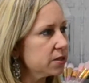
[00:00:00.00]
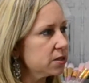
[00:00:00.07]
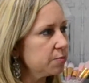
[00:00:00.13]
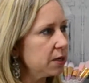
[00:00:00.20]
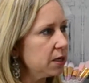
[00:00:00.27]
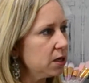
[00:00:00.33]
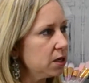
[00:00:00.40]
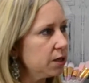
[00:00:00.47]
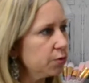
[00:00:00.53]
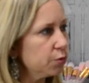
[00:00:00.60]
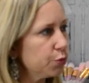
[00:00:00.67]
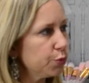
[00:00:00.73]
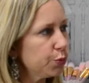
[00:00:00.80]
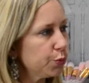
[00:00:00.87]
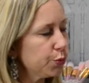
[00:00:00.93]
That will
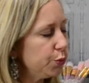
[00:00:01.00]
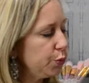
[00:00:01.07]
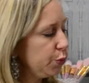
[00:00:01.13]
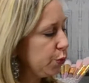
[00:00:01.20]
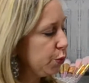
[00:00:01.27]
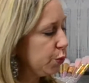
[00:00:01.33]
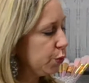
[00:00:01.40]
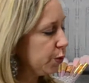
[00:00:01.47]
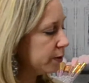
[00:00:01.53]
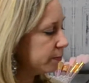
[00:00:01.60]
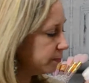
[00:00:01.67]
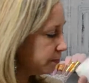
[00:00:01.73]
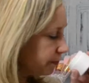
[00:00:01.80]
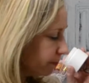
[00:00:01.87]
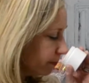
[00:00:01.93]
last. I mean, if
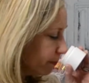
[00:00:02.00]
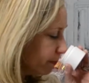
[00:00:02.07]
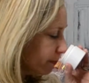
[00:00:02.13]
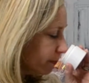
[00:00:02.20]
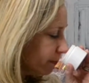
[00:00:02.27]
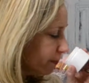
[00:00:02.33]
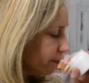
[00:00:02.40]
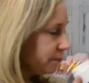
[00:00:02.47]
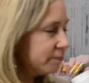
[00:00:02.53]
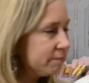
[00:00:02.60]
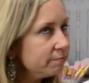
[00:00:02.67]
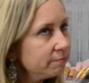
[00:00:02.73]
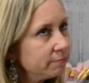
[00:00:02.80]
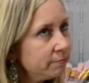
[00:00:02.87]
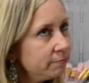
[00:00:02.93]
you follow our
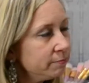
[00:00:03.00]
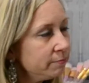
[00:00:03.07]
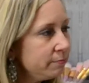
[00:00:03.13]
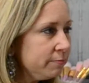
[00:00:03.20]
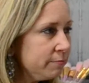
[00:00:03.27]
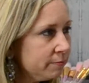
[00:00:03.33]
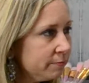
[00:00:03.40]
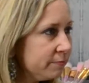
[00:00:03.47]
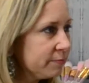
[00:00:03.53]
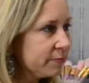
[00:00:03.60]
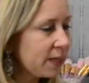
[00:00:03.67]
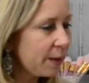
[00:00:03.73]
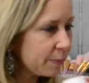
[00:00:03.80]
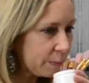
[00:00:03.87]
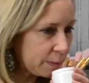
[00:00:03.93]
instructions,
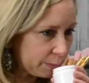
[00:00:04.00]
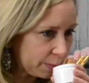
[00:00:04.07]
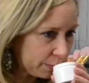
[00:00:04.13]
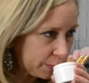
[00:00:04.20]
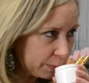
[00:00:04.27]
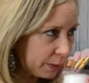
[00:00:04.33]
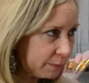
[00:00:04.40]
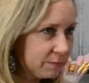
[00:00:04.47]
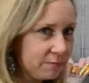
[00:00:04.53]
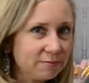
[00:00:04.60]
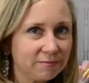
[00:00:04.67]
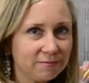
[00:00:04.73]
it could.